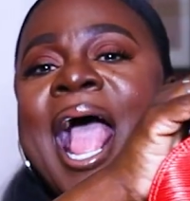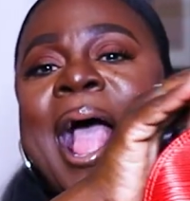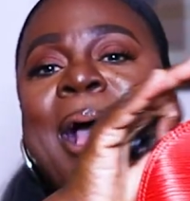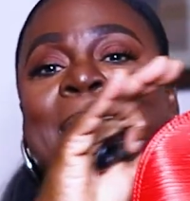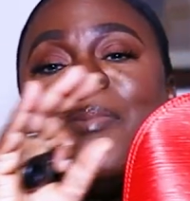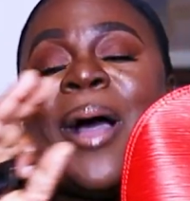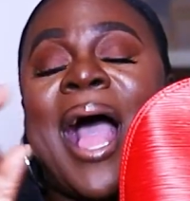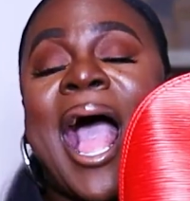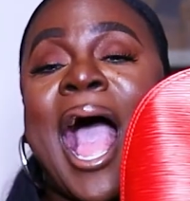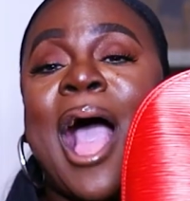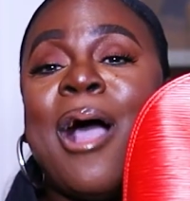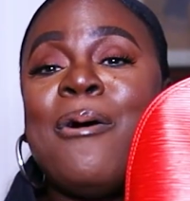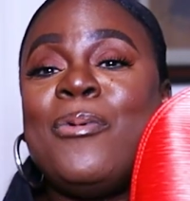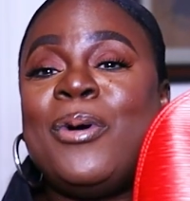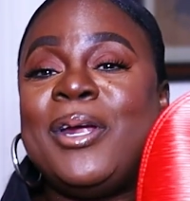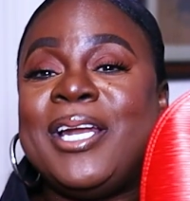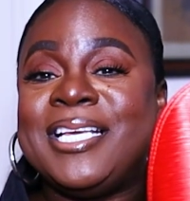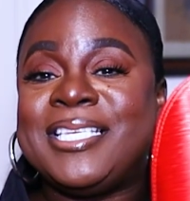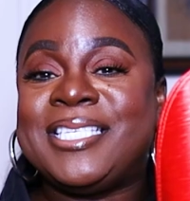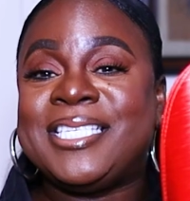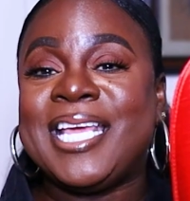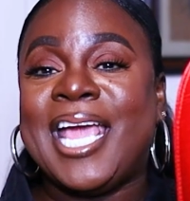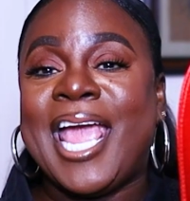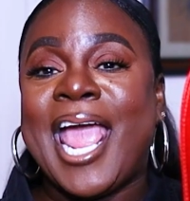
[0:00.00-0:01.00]
But I want
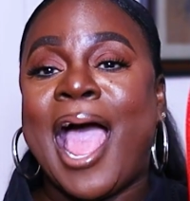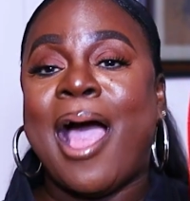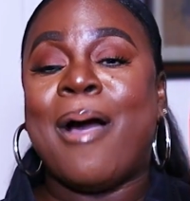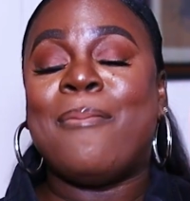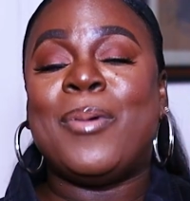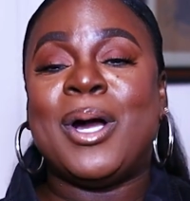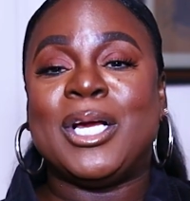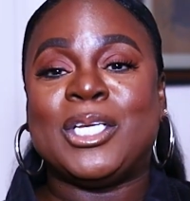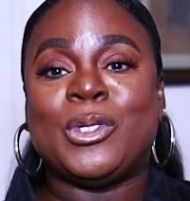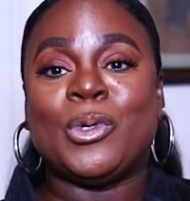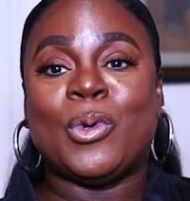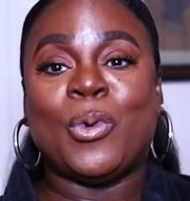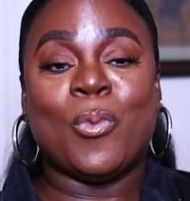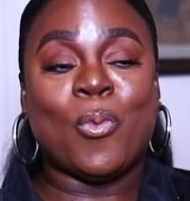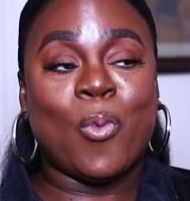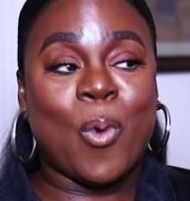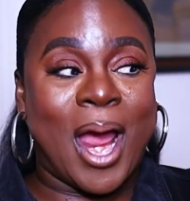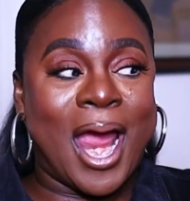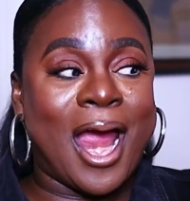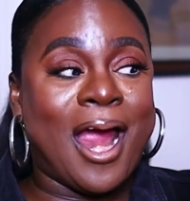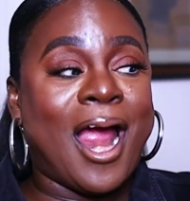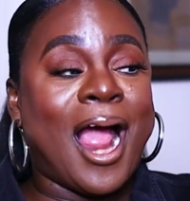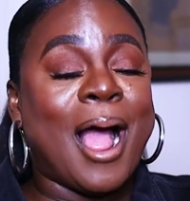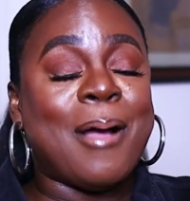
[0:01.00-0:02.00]
to see how much
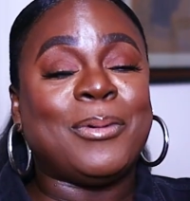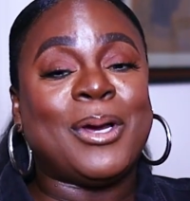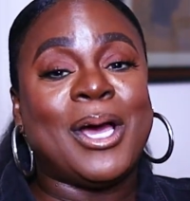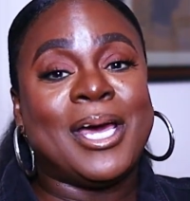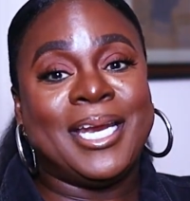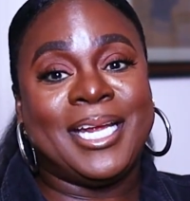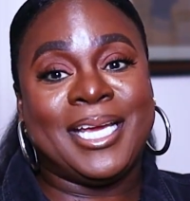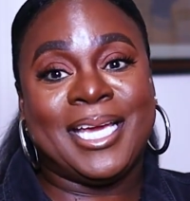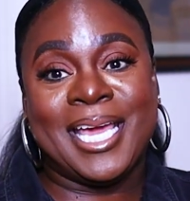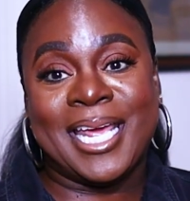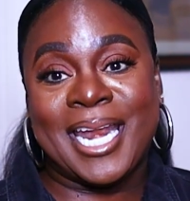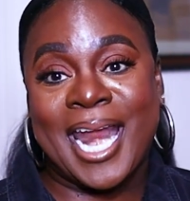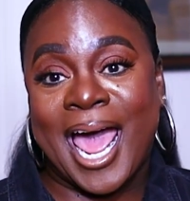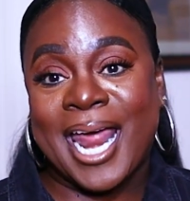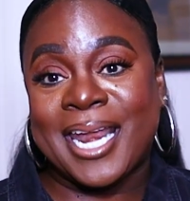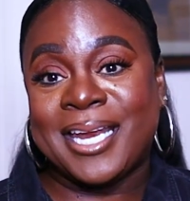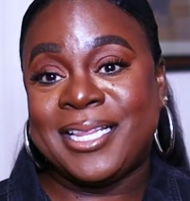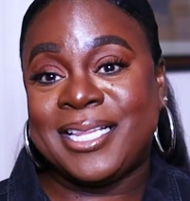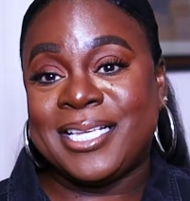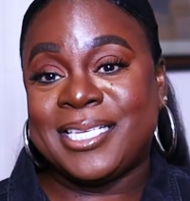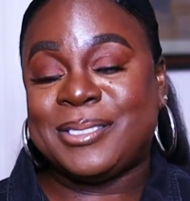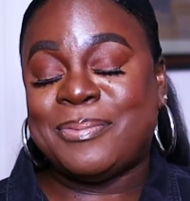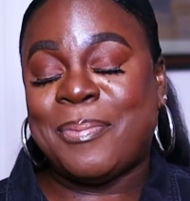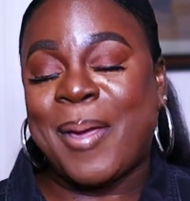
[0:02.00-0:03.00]
wear I'm going to get out
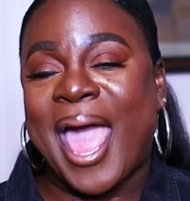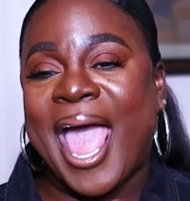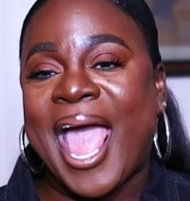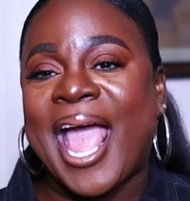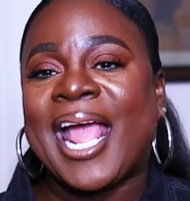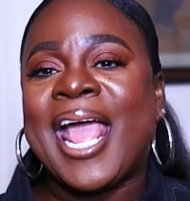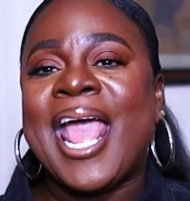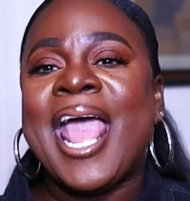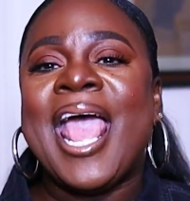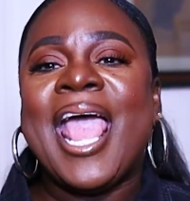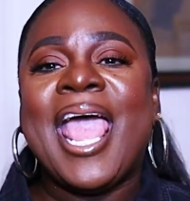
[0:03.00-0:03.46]
of this bag.